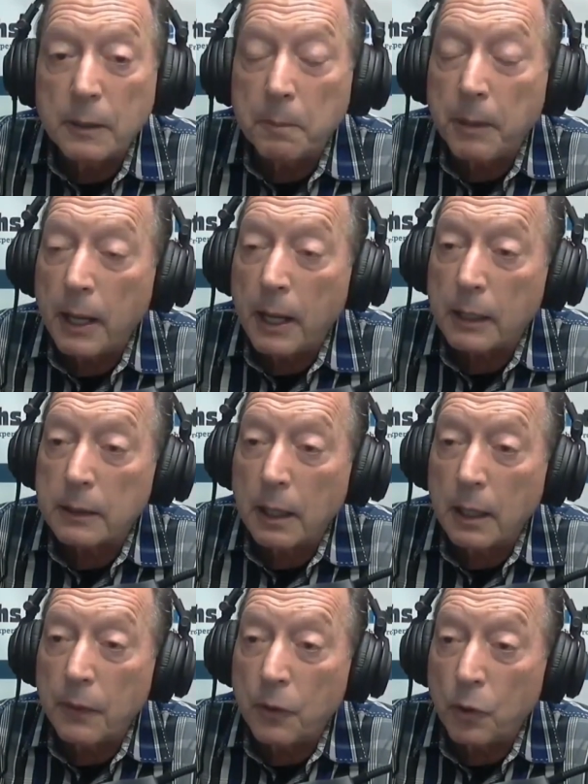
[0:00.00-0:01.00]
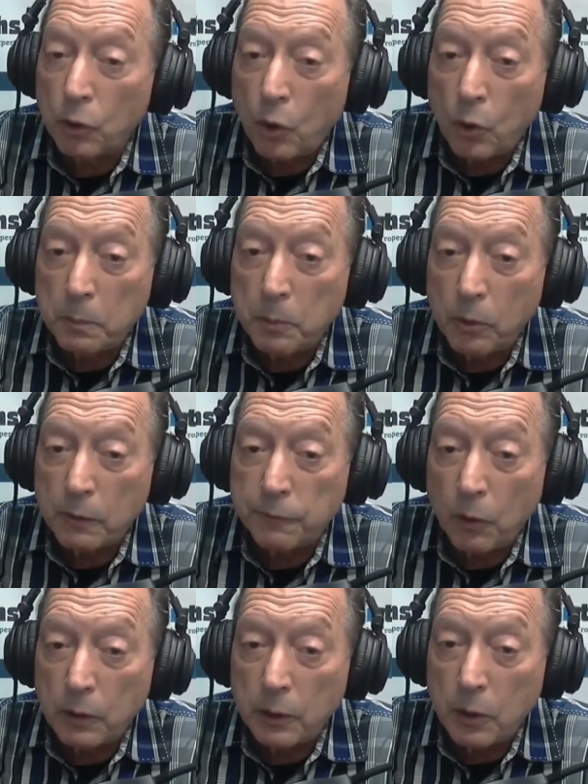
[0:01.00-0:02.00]
impact on their loan
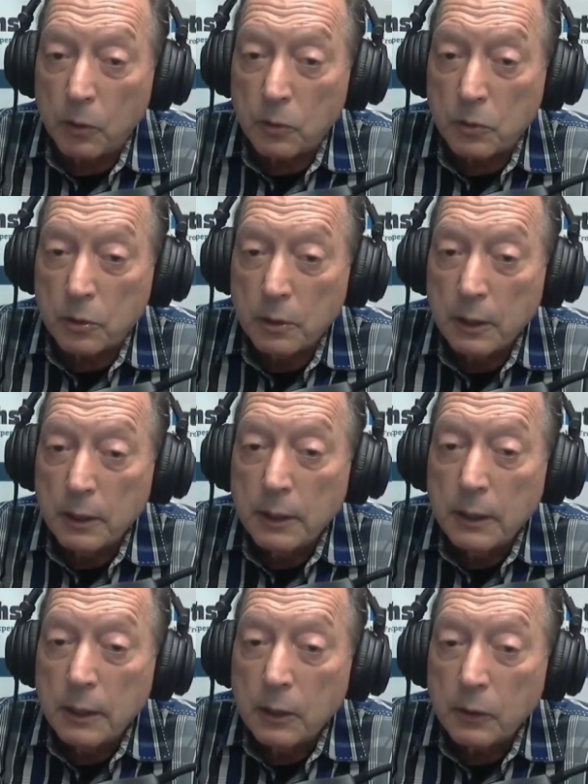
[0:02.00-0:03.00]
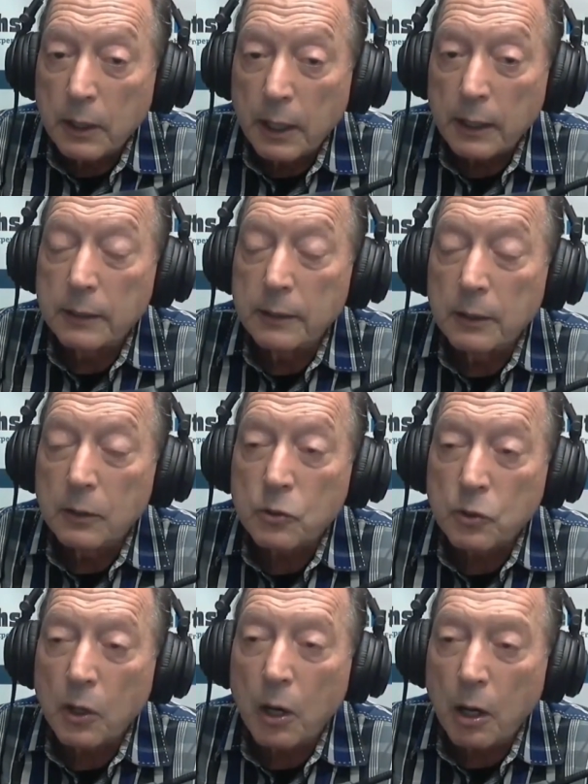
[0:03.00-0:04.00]
portfolios. Okay,
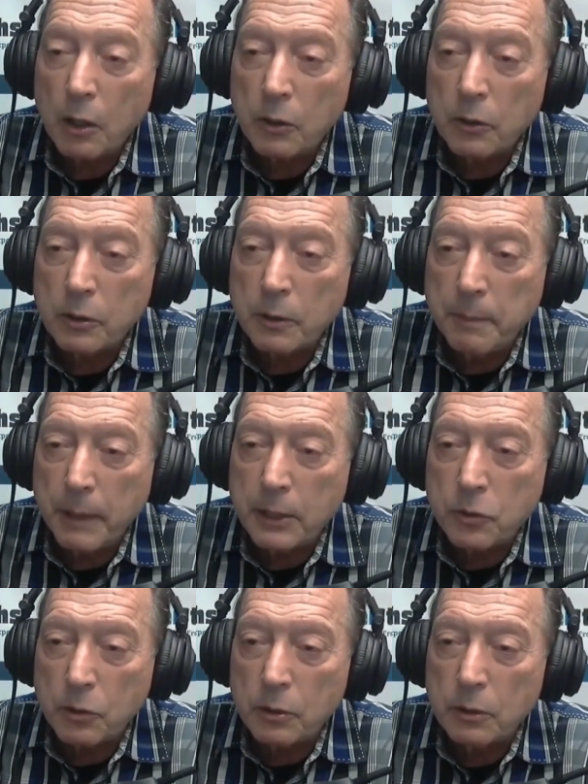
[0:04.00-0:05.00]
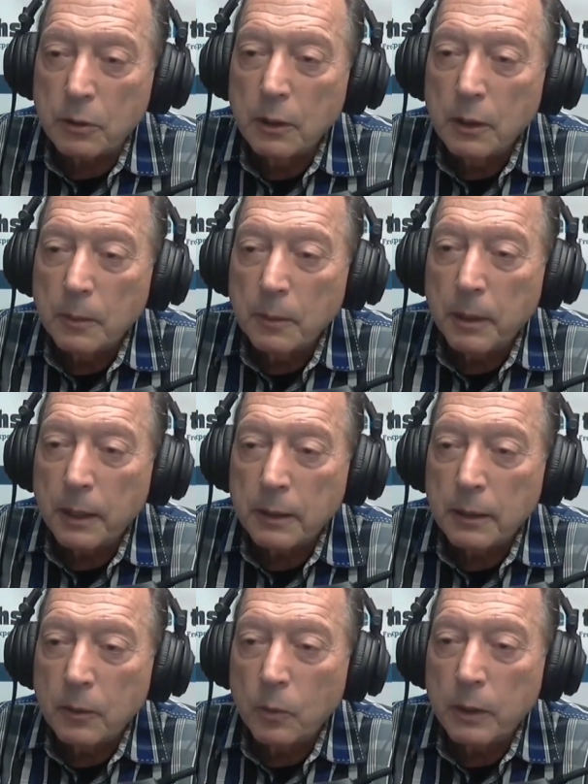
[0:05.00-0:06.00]
those are harder to measure, but
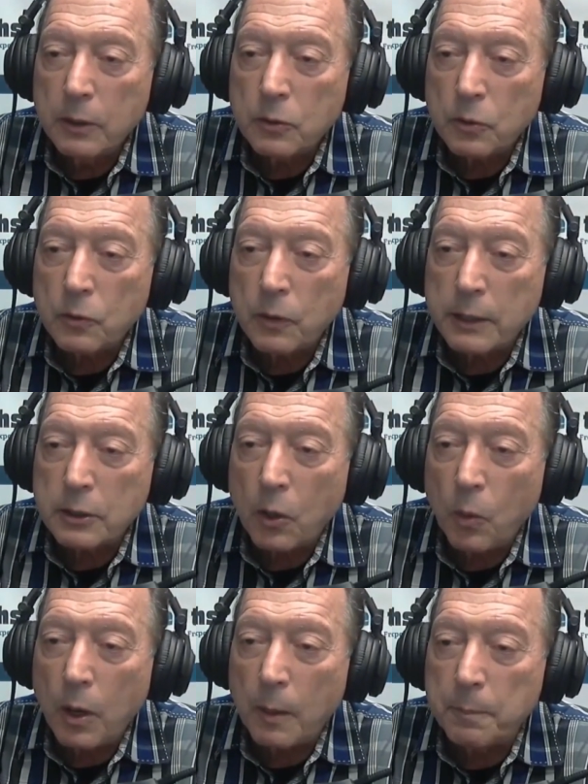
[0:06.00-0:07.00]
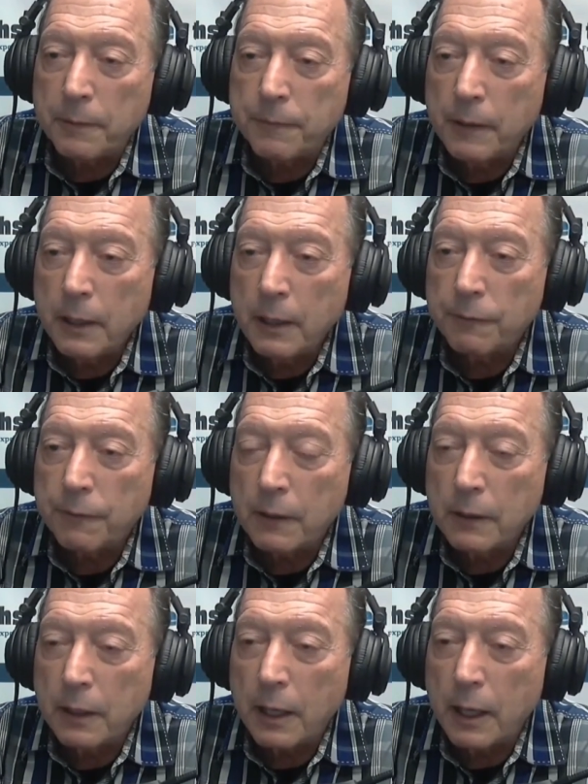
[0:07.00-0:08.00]
when interest rates go up, if
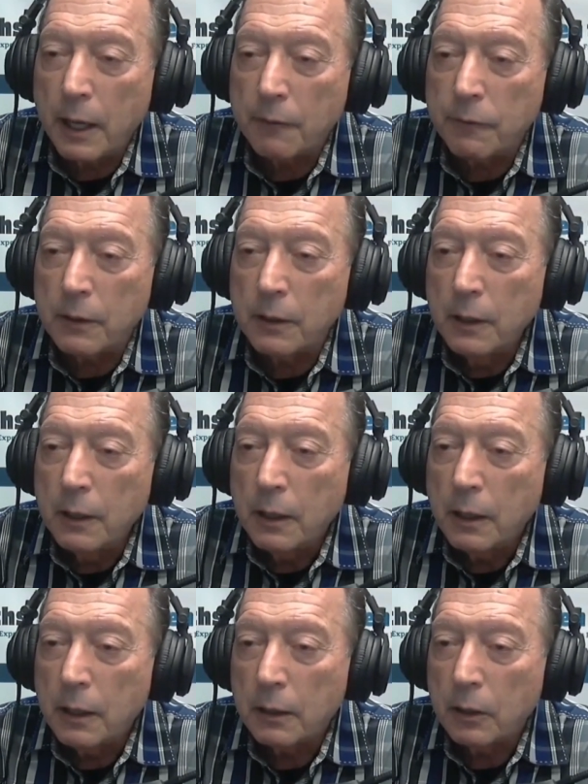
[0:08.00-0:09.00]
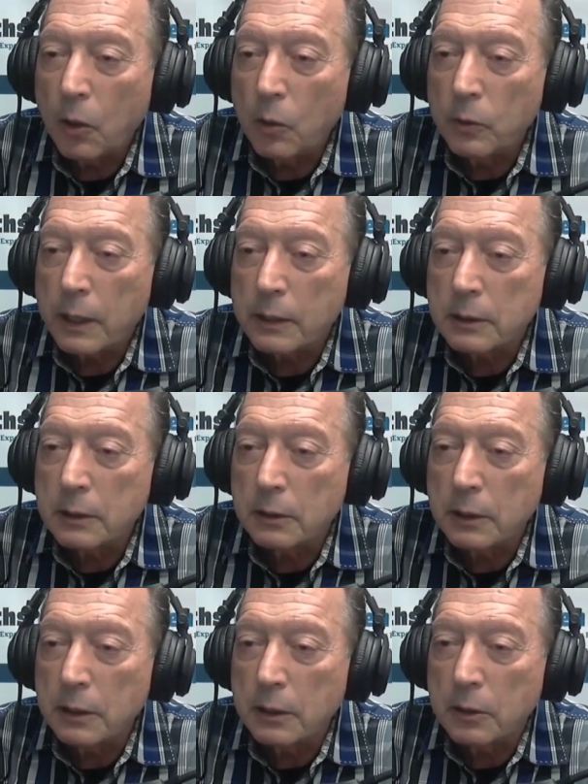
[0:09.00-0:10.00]
they have a loan that's
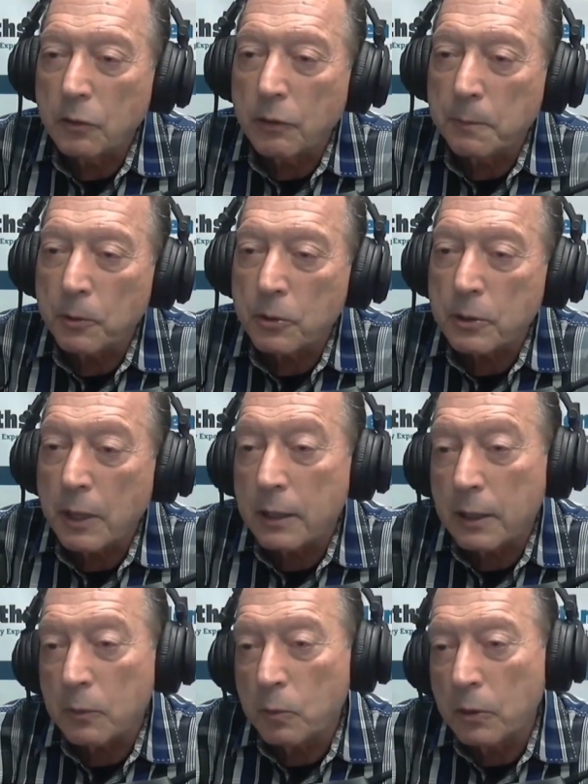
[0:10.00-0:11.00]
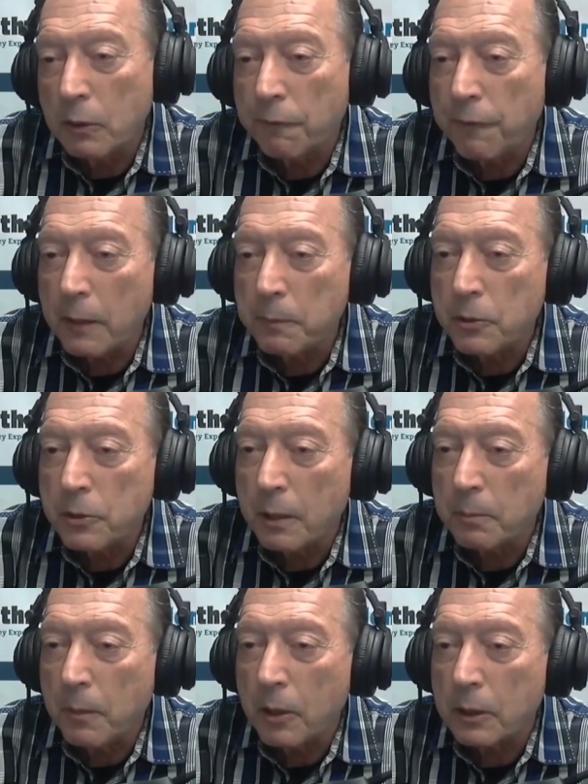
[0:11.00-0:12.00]
yielding 3% and we're in a
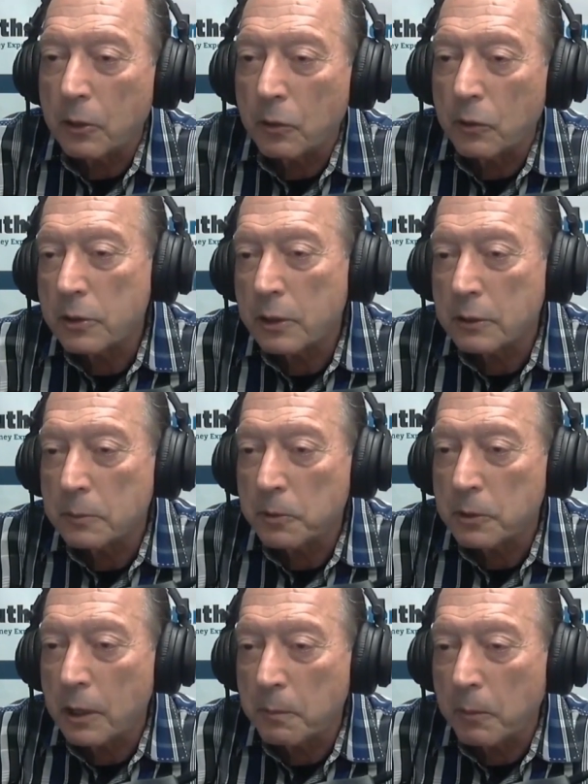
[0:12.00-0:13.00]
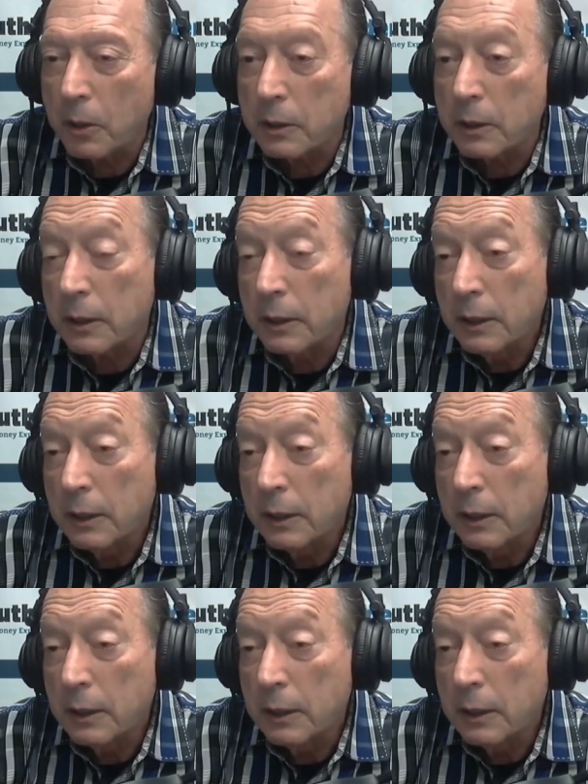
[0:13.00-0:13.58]
5% market or a 6% market,